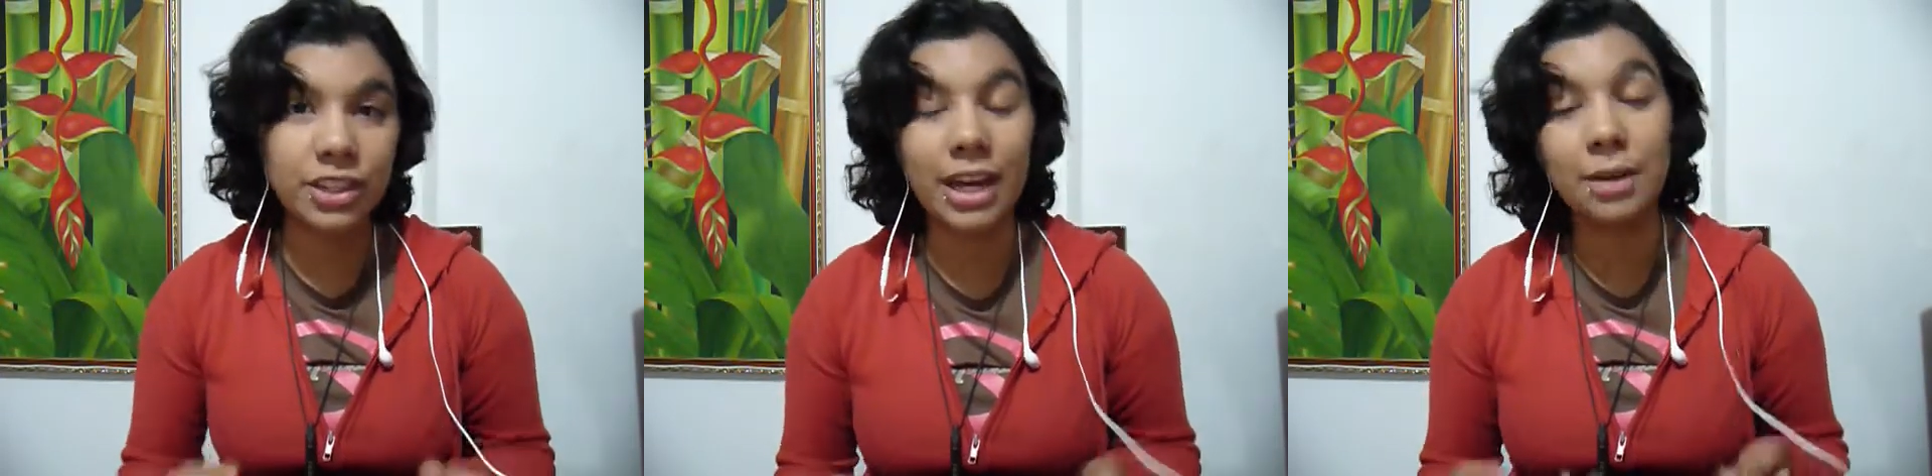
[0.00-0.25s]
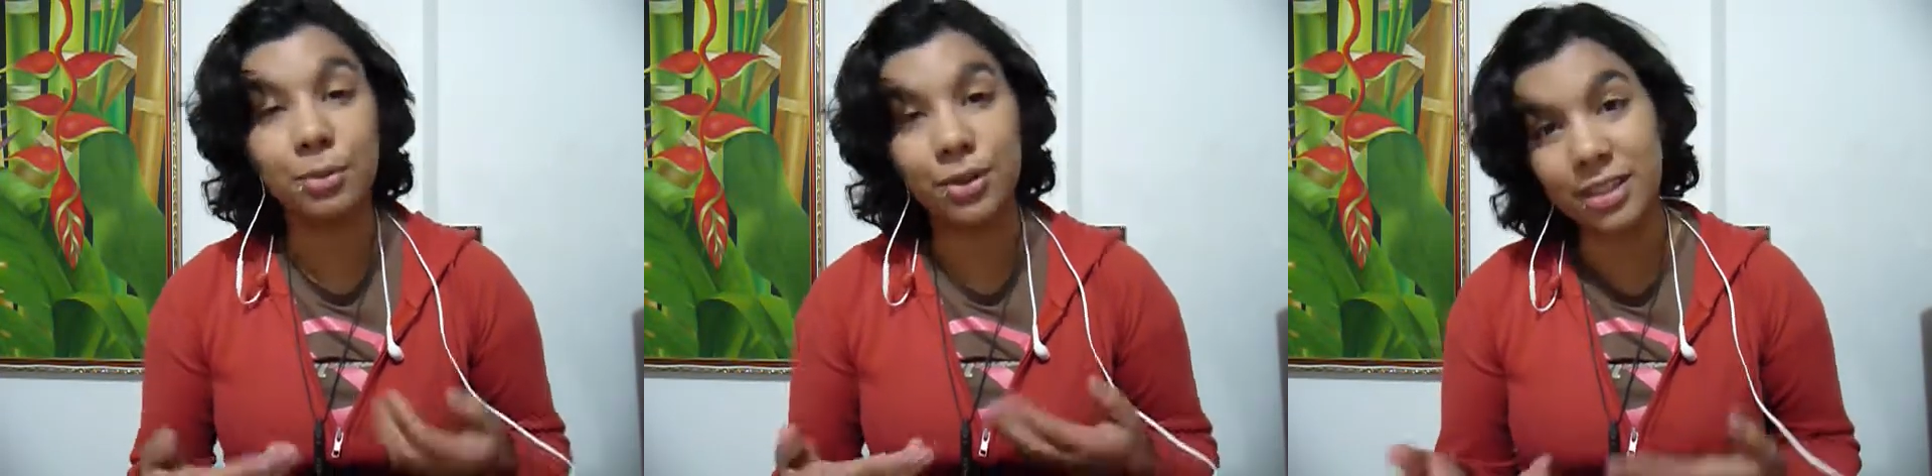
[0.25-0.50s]

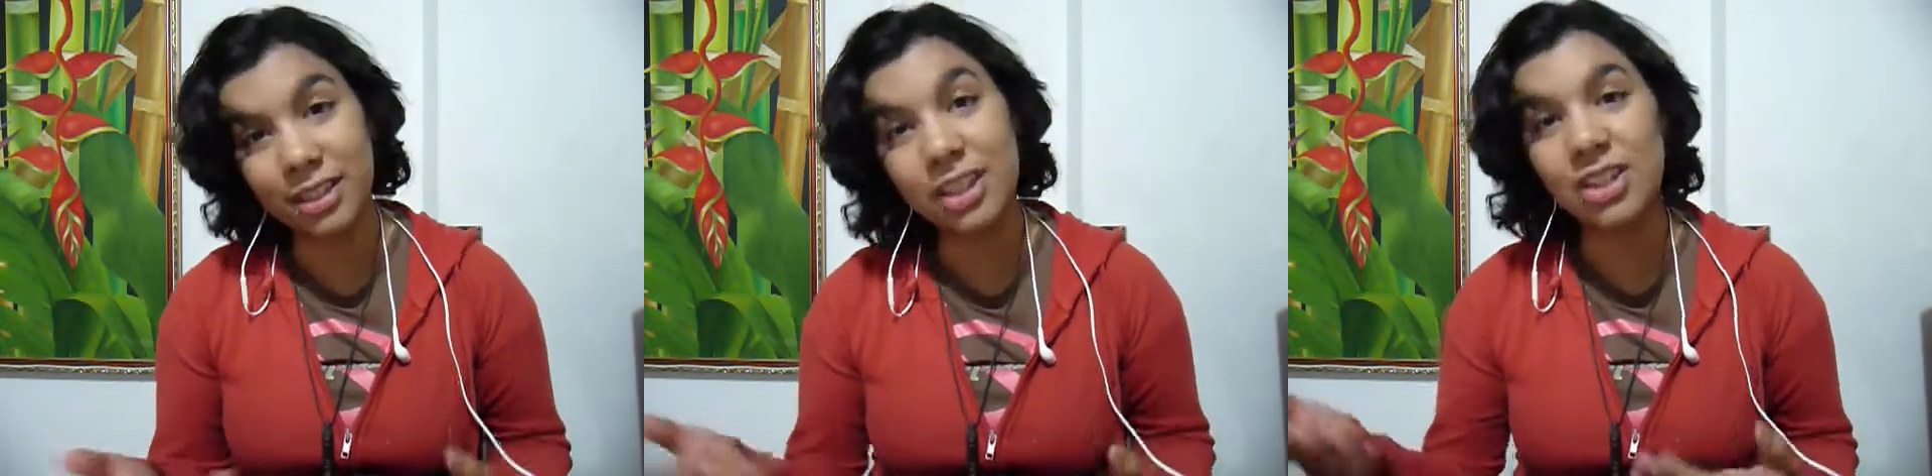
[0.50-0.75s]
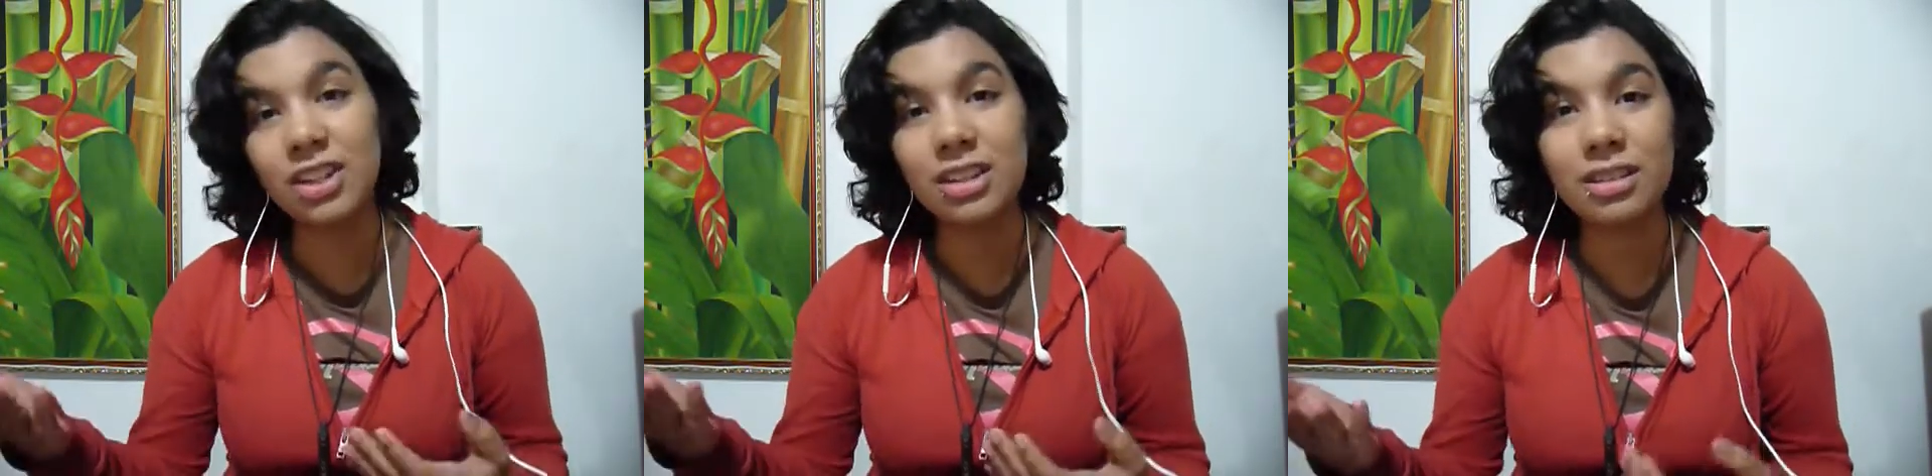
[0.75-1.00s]
and
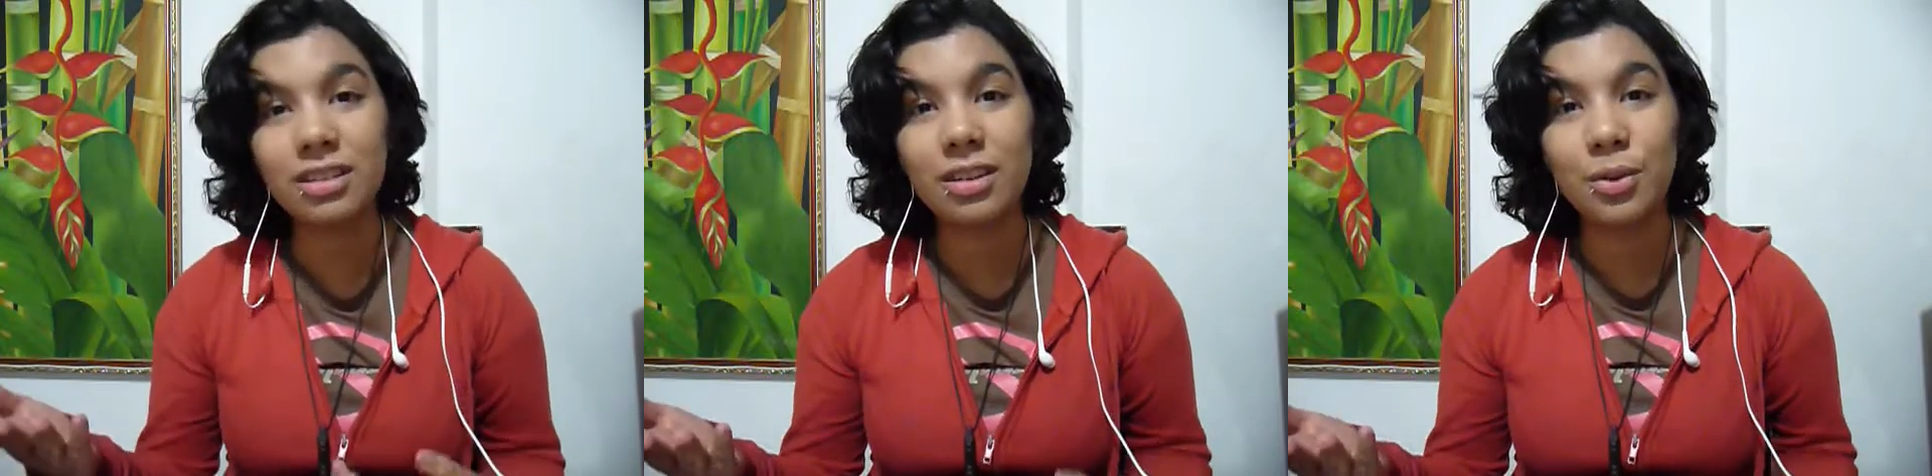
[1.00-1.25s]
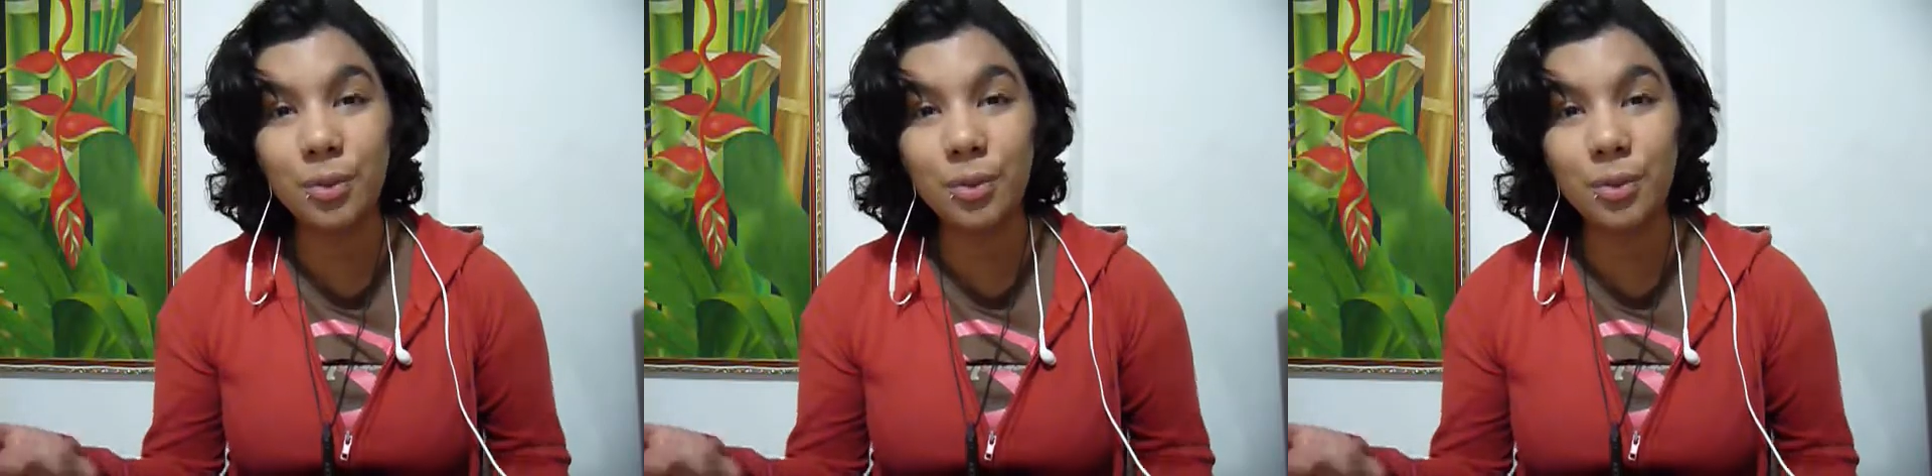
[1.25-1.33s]
prestigious